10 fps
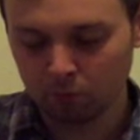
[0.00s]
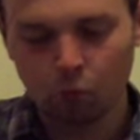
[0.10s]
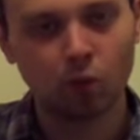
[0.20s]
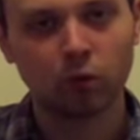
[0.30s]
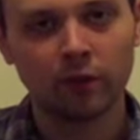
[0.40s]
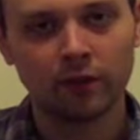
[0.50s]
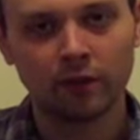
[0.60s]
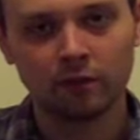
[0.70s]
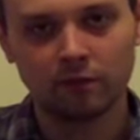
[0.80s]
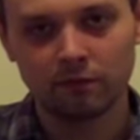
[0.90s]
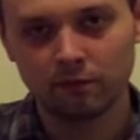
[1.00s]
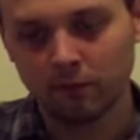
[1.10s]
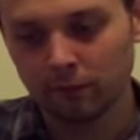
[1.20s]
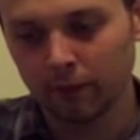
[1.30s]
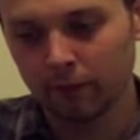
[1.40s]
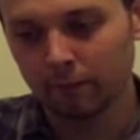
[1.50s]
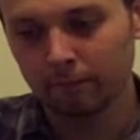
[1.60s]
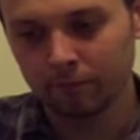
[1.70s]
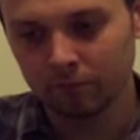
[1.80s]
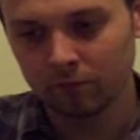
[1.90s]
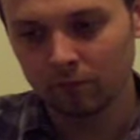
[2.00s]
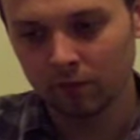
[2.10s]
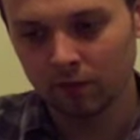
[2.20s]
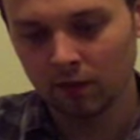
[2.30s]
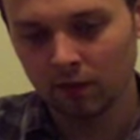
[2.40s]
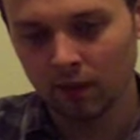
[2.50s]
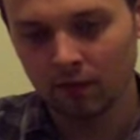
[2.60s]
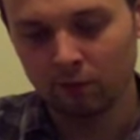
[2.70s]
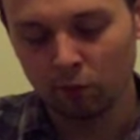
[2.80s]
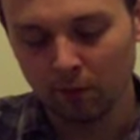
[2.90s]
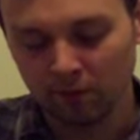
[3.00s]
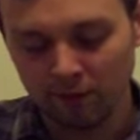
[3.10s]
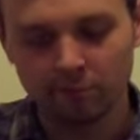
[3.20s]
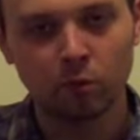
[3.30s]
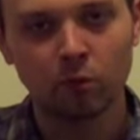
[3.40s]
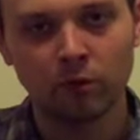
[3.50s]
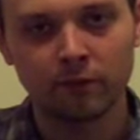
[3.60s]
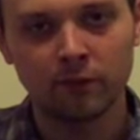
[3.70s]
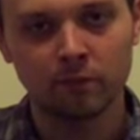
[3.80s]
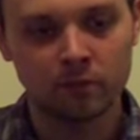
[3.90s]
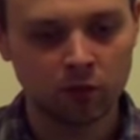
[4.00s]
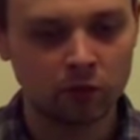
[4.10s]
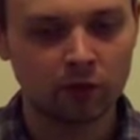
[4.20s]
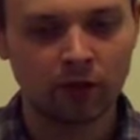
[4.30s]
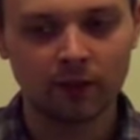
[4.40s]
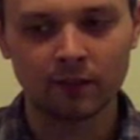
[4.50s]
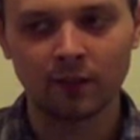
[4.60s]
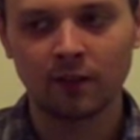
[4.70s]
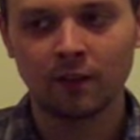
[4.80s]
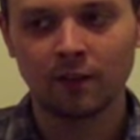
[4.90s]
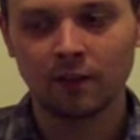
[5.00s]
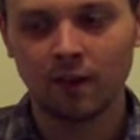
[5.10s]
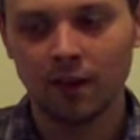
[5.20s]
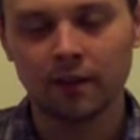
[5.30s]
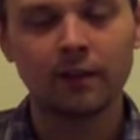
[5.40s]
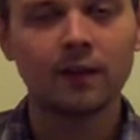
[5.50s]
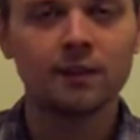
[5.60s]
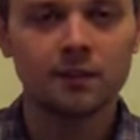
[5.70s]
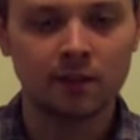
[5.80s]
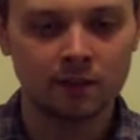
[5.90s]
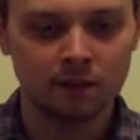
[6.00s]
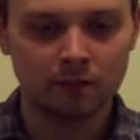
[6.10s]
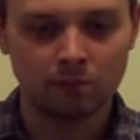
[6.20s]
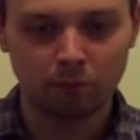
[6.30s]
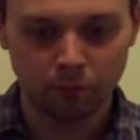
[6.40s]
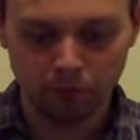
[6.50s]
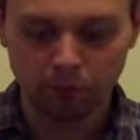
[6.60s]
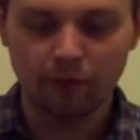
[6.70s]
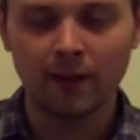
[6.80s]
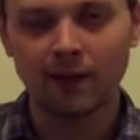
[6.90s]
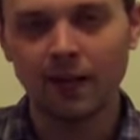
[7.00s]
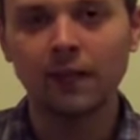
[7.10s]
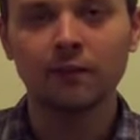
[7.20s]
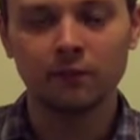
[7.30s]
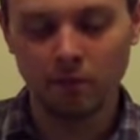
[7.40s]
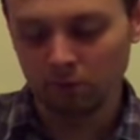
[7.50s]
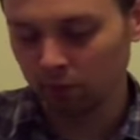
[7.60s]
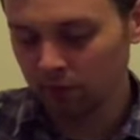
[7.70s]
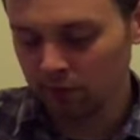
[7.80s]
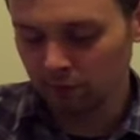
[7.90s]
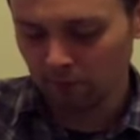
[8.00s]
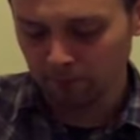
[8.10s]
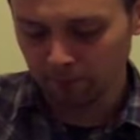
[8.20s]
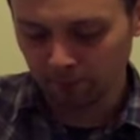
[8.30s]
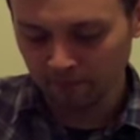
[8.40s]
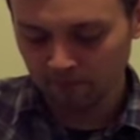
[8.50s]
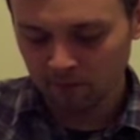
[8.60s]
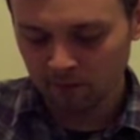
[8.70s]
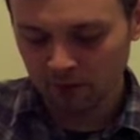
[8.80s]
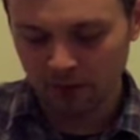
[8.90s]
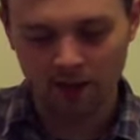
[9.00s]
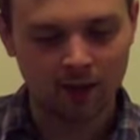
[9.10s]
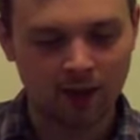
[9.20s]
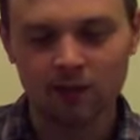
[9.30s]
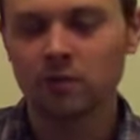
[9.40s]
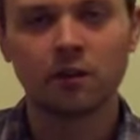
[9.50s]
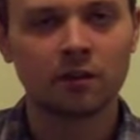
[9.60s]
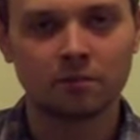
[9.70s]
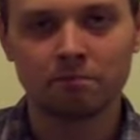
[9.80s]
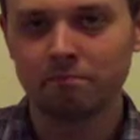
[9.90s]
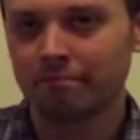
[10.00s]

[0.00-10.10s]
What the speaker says: Polaroid film, 4x5 Polaroid film, so you get an instant proof and a negative to make prints from. And I just started